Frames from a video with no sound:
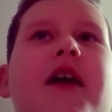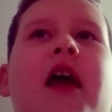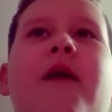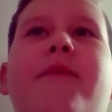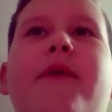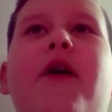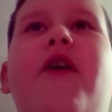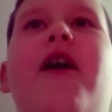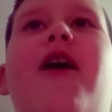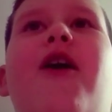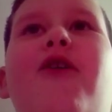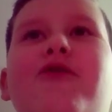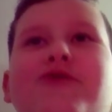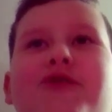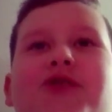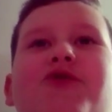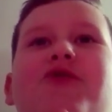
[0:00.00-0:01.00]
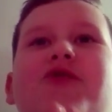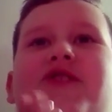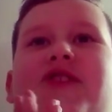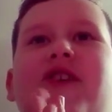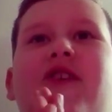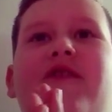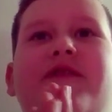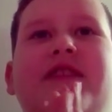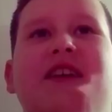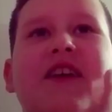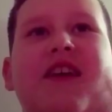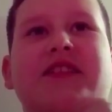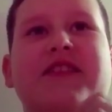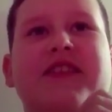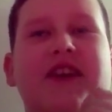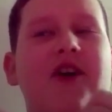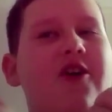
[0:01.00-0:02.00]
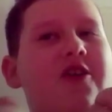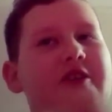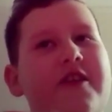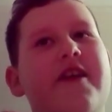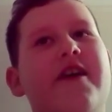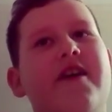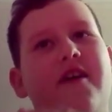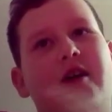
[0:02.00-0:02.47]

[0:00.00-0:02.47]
He built a whole structure of TNT on